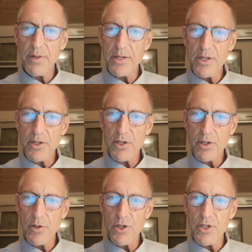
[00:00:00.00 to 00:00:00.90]
these
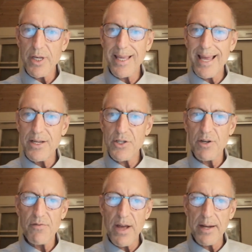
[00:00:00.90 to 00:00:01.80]
institutions engaged
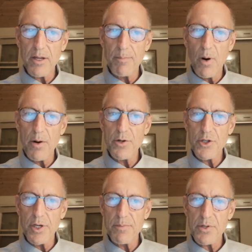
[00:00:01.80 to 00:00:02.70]
in Fatca
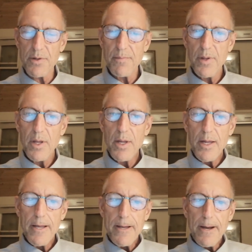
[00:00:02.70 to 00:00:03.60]
partnerships.
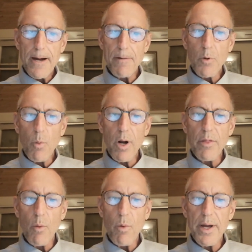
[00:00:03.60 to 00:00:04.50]
One of
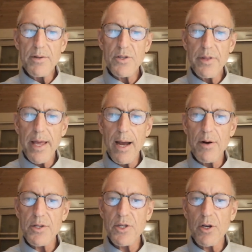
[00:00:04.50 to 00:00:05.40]
the ways that the
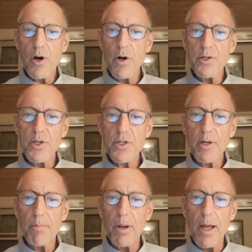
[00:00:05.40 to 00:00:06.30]
IRS encourages
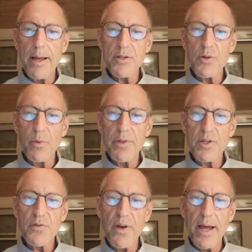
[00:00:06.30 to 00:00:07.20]
compliance with
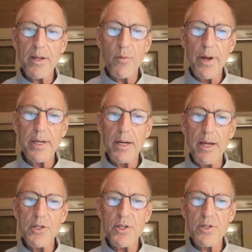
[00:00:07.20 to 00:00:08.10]
its Fatca
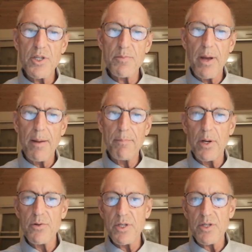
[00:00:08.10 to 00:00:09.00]
regulations is by
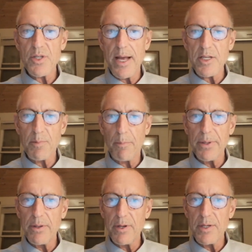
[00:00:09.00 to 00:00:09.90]
imposing sizable
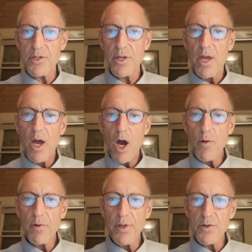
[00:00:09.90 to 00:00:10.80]
penalties
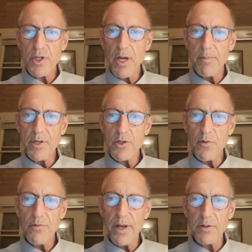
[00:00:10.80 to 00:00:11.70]
over those companies who
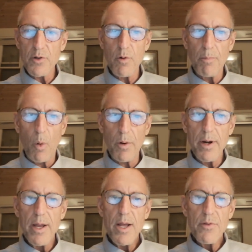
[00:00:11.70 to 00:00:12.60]
fail to
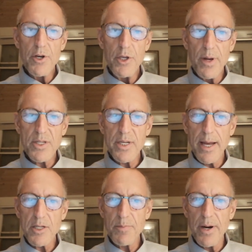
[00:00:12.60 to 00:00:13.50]
report their U.S.
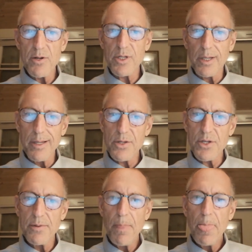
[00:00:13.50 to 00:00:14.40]
taxpayers list.